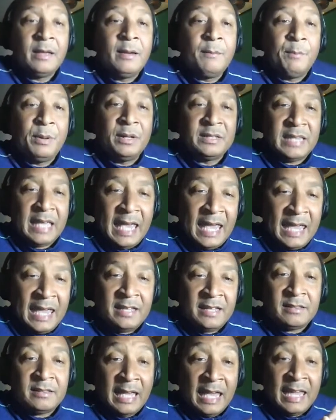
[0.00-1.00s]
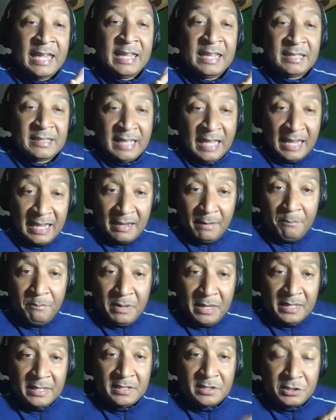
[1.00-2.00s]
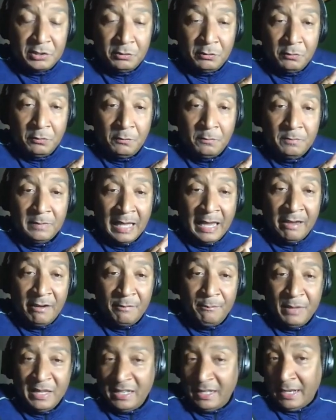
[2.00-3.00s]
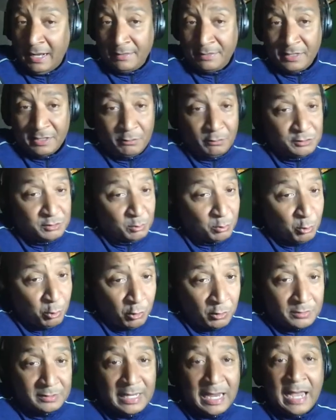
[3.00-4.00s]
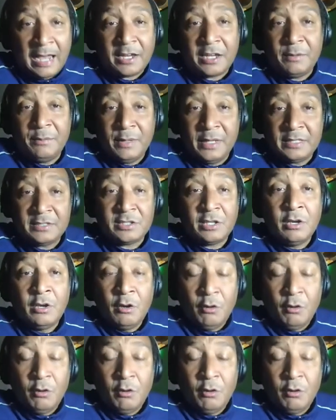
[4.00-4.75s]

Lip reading: but they admitted I think on some court documents